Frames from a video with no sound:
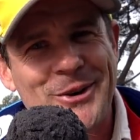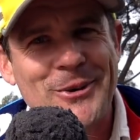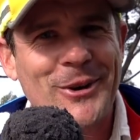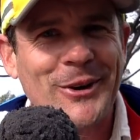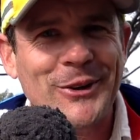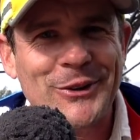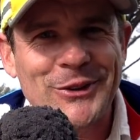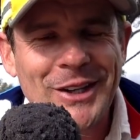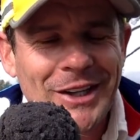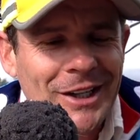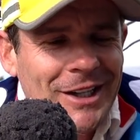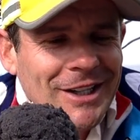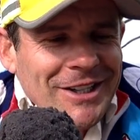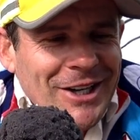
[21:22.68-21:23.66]
No worries.
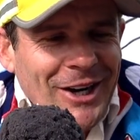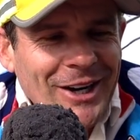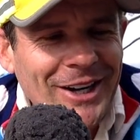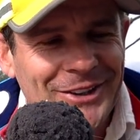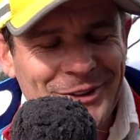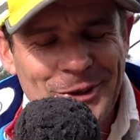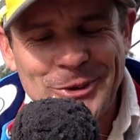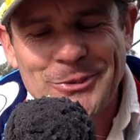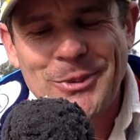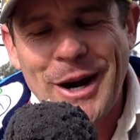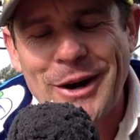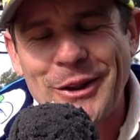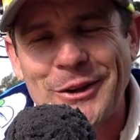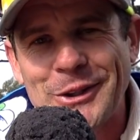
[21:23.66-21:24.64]
You know, it's all
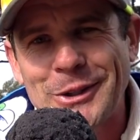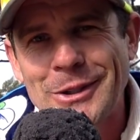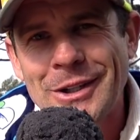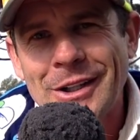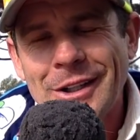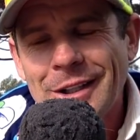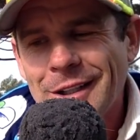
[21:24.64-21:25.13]
part of the deal.